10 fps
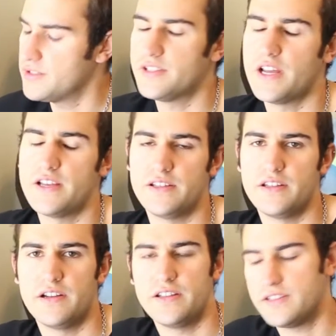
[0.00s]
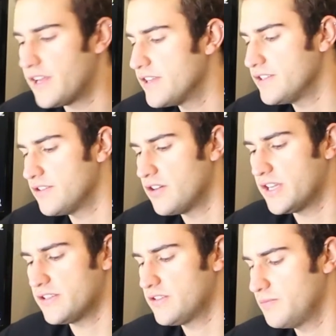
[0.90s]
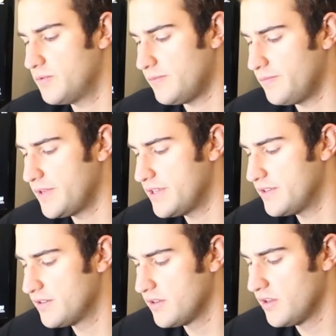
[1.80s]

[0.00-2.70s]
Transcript: It stays in there. It stays in nice. The problem is,